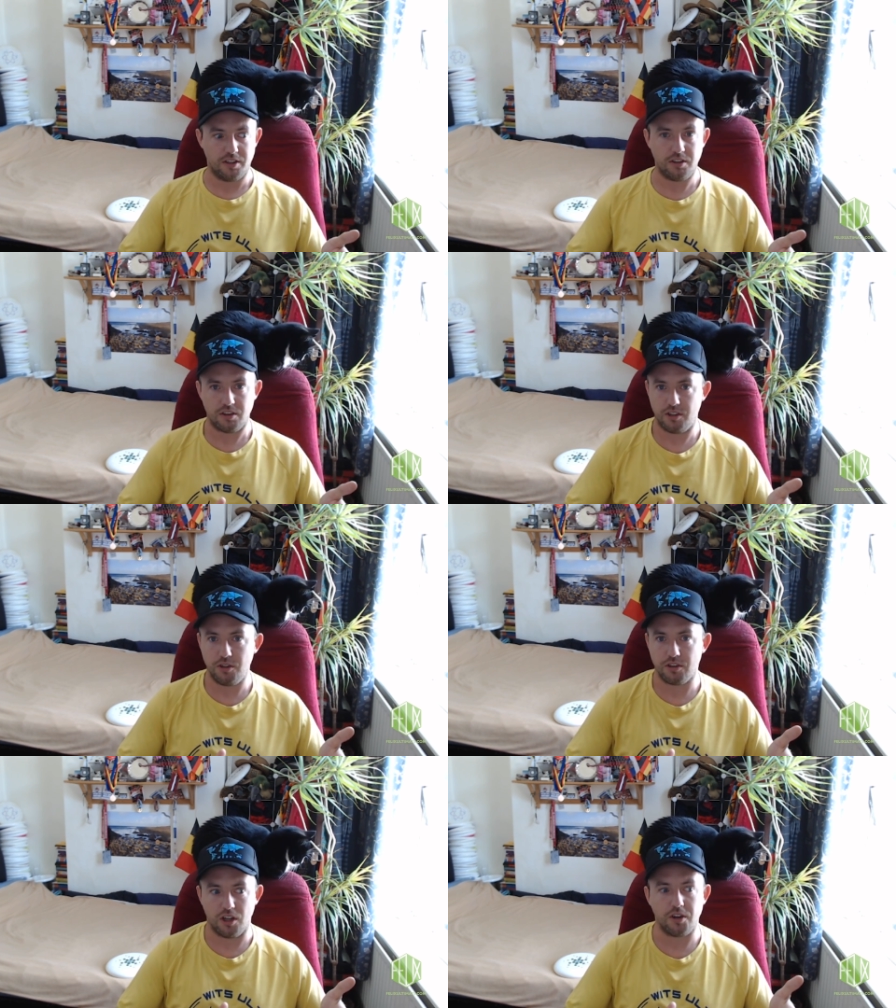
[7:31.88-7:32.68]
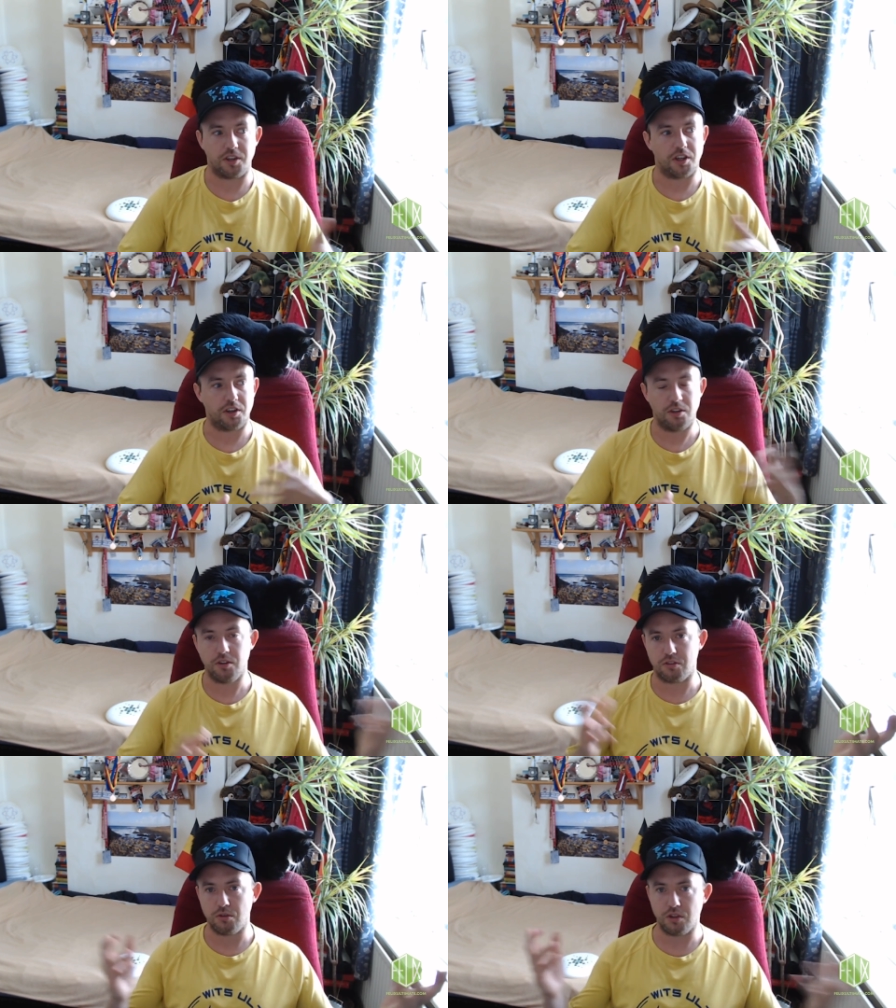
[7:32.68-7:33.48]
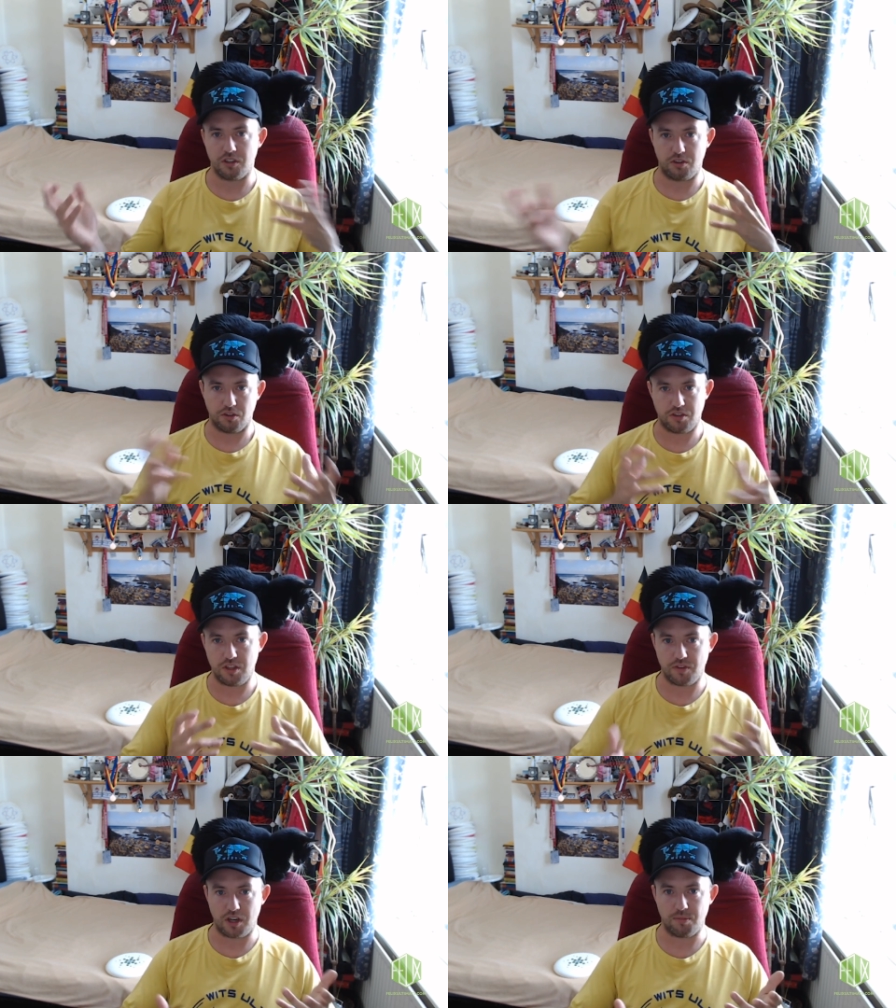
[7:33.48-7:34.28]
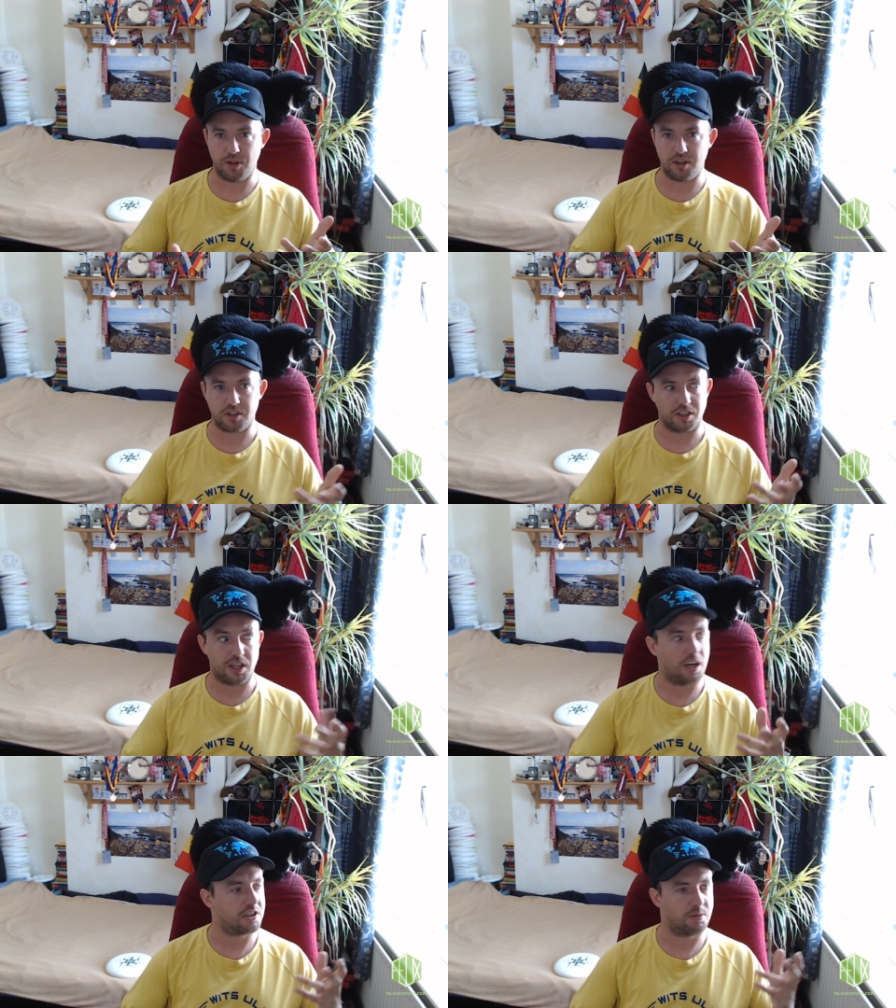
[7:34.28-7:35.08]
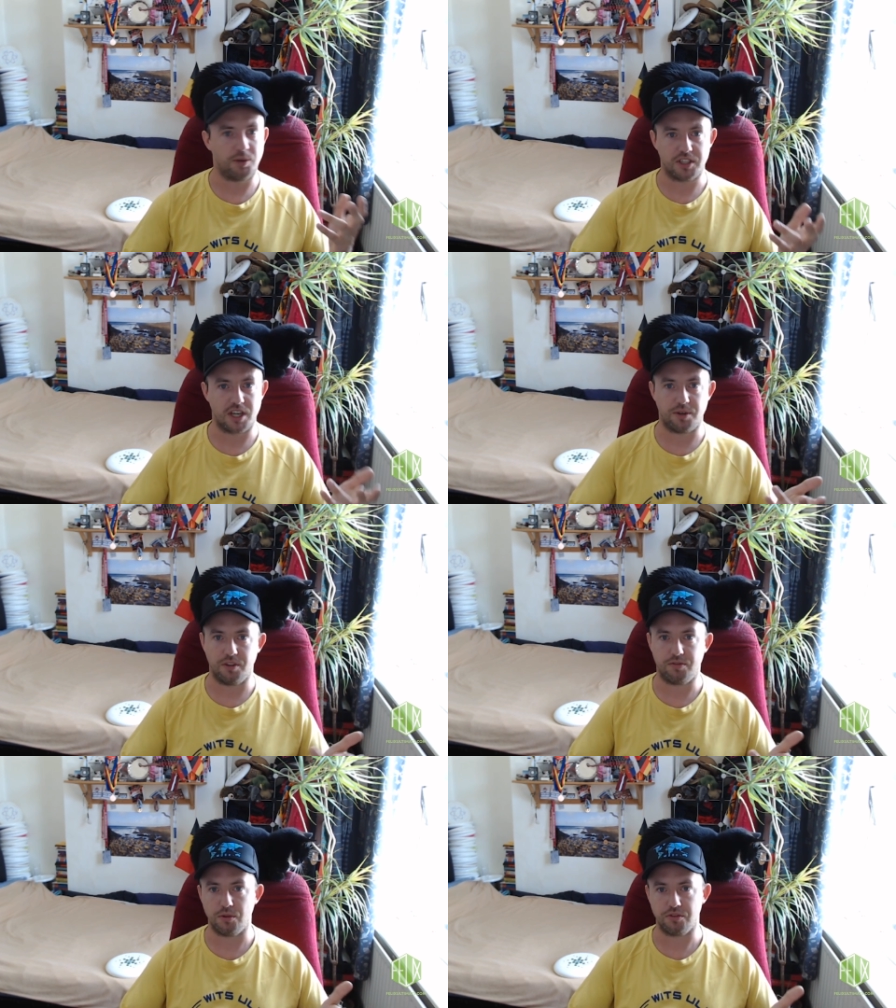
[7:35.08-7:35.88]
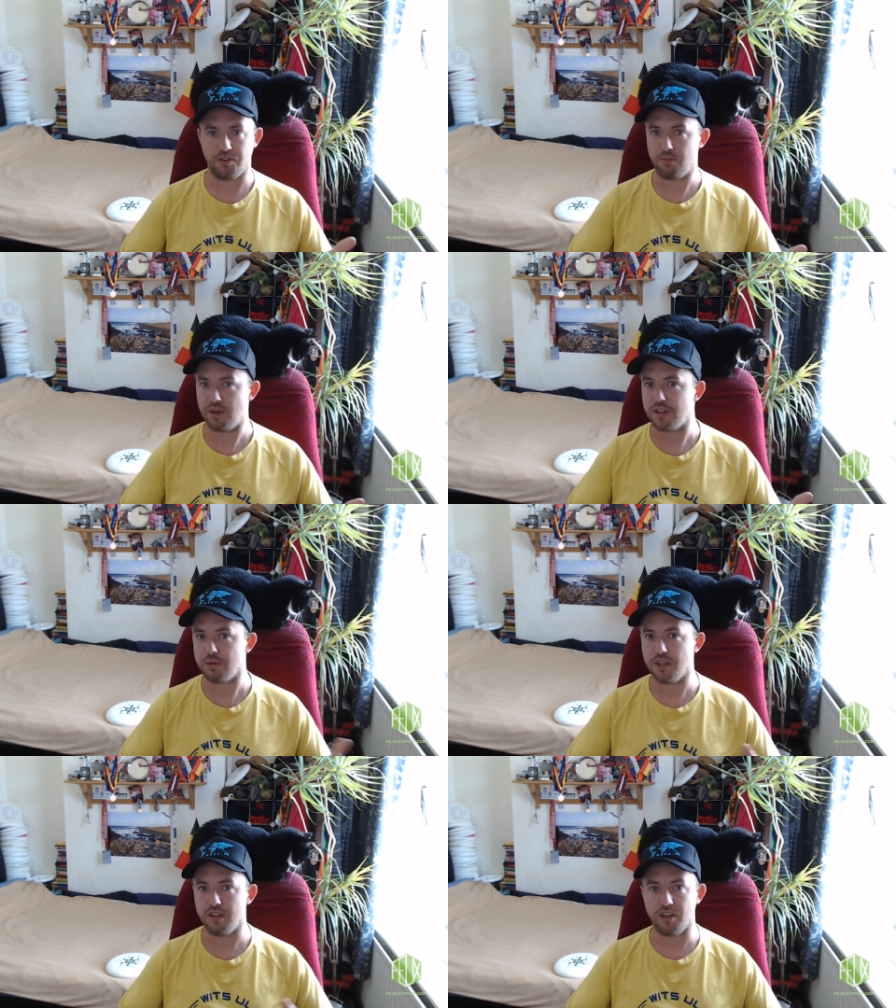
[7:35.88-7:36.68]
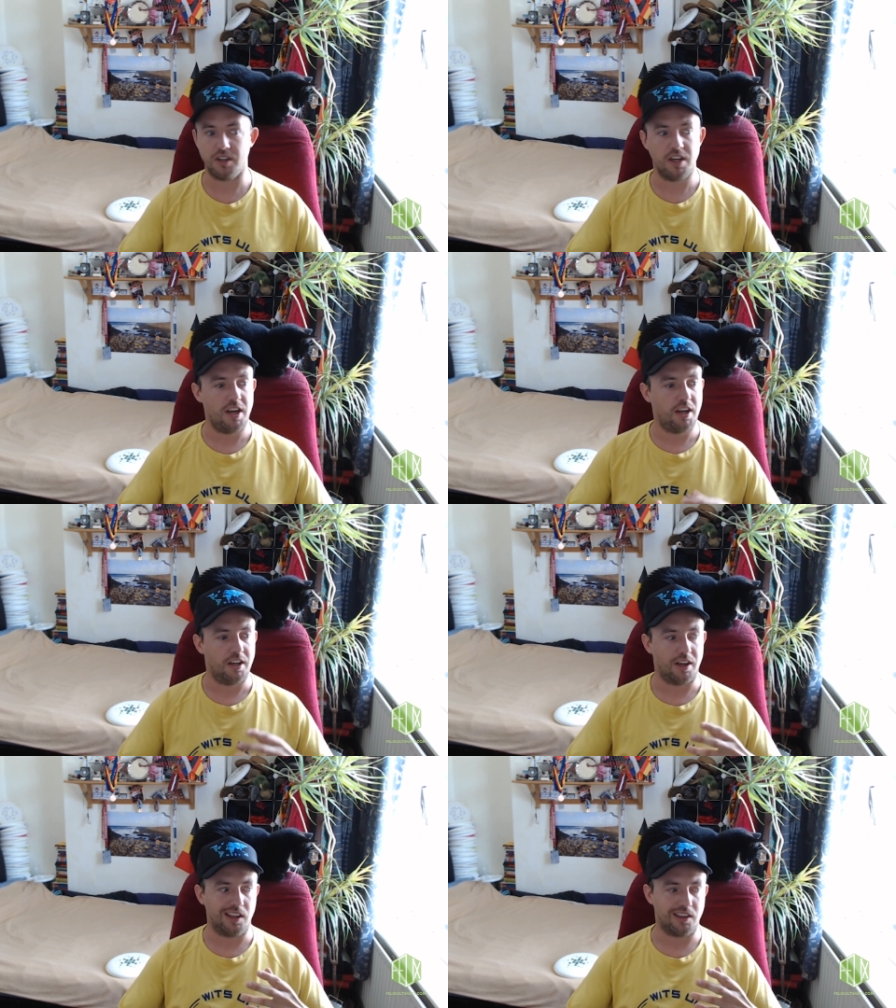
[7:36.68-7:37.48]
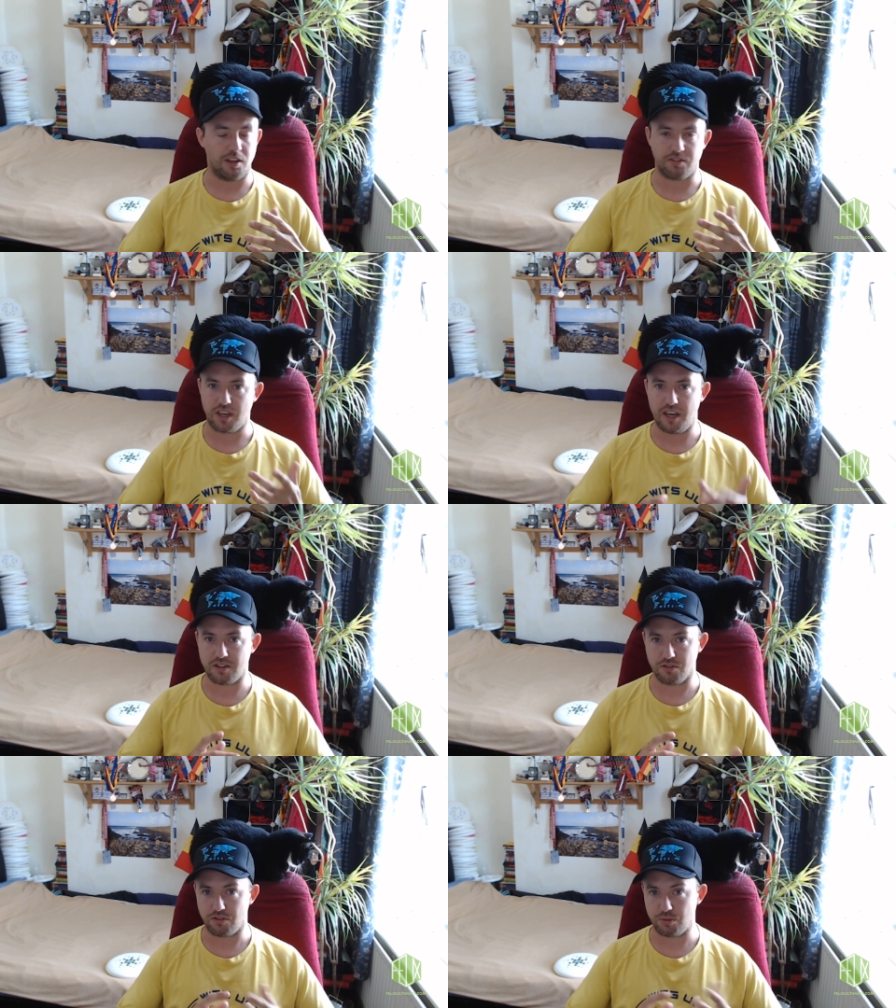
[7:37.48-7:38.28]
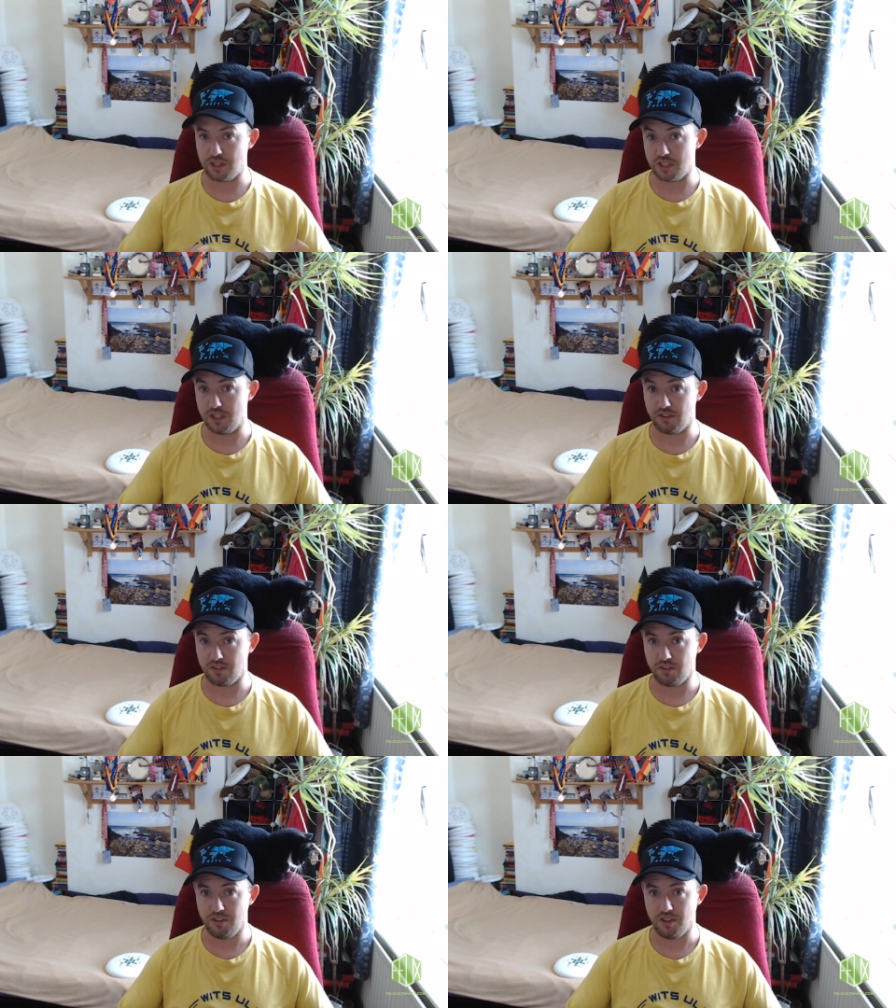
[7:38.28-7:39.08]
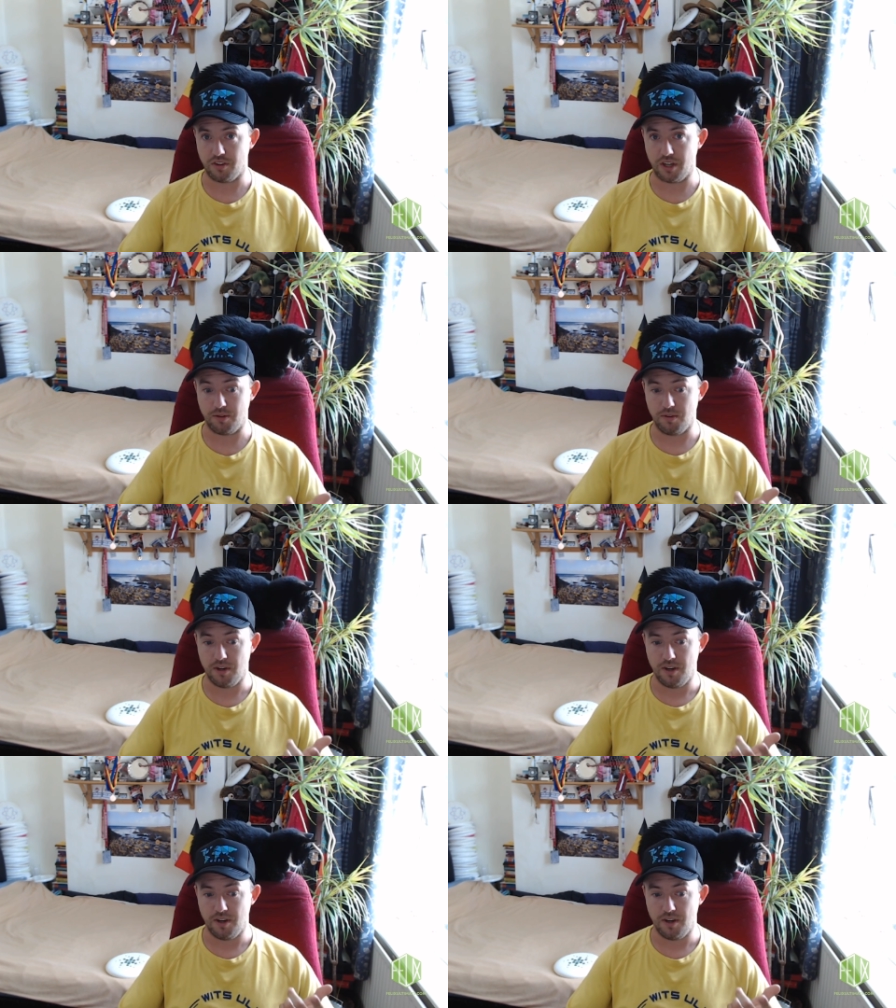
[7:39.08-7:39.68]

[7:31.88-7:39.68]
You're alone, you know? You're not talking to your team very much. Like, occasionally you might shout with the force no break or whatever, and there's occasional switches, all right?